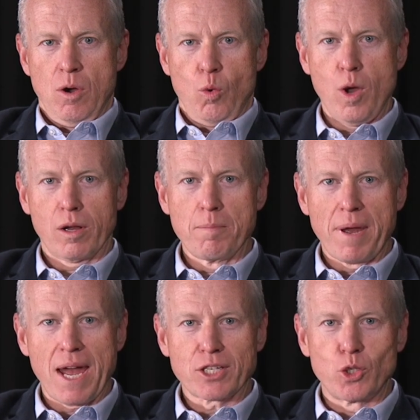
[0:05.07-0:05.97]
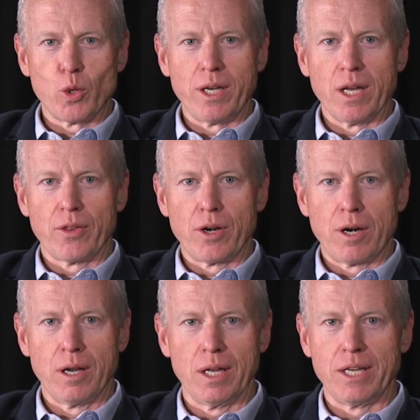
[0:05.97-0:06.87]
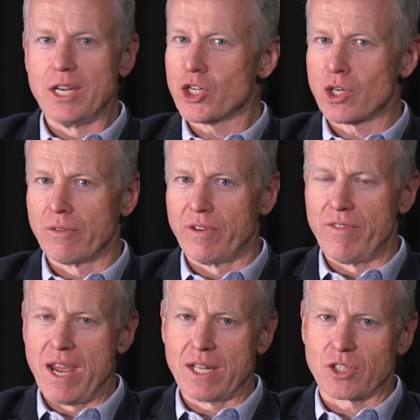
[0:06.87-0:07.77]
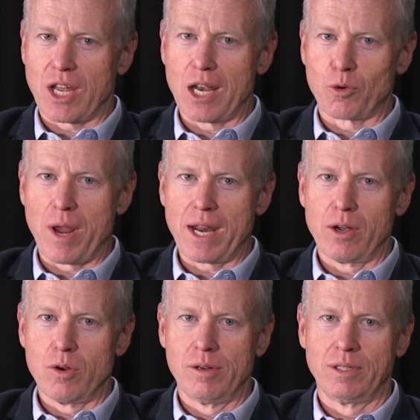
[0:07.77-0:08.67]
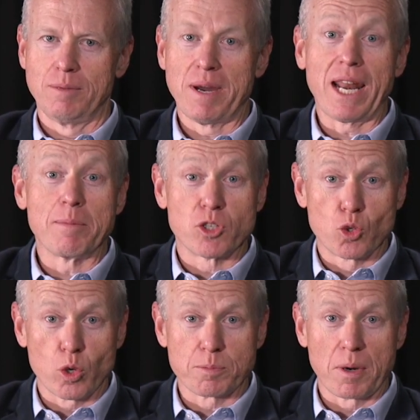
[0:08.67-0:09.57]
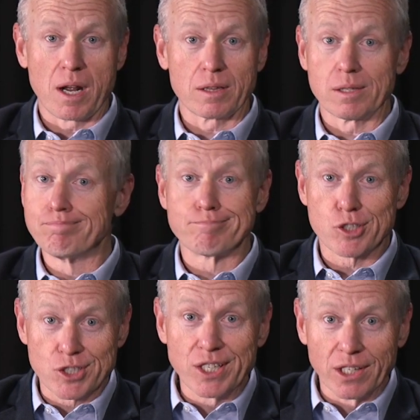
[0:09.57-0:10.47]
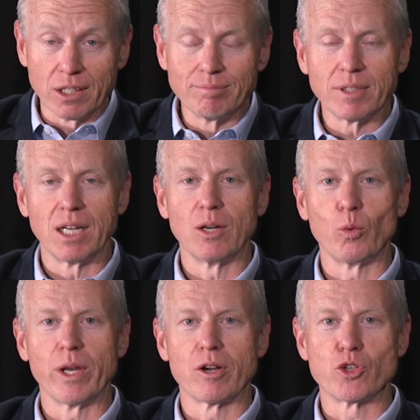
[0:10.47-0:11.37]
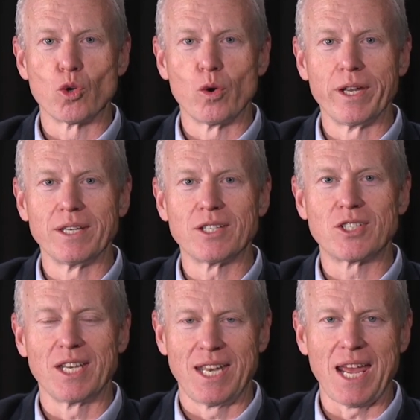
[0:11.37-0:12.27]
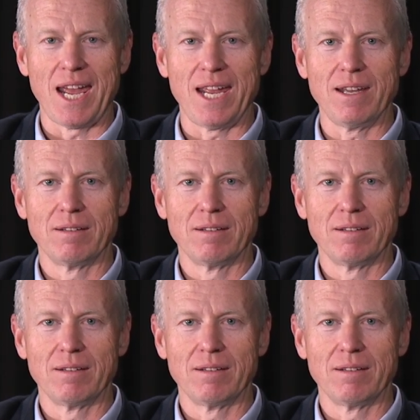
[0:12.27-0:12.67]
Welcome back to another edition of Advanced Colorado. My name is George Brockler. Still, we are joined today